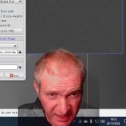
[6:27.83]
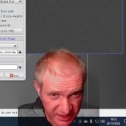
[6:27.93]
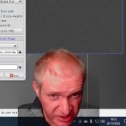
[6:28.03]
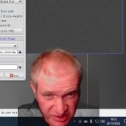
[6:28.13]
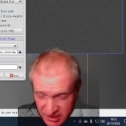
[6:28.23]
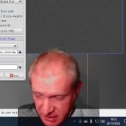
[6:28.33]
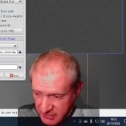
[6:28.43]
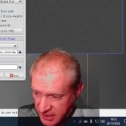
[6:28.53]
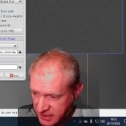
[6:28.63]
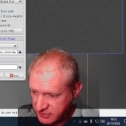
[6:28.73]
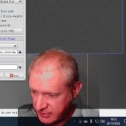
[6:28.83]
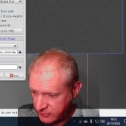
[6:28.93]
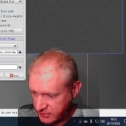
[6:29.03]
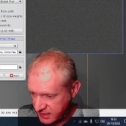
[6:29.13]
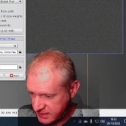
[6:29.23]
ages to get my head
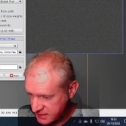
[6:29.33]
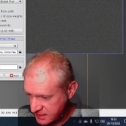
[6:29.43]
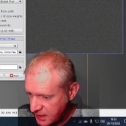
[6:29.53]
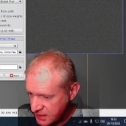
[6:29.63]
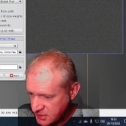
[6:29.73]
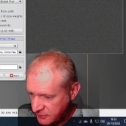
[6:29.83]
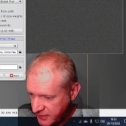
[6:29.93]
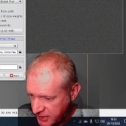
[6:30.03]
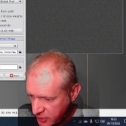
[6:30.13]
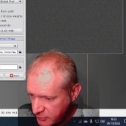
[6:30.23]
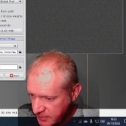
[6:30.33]
around this. So if I go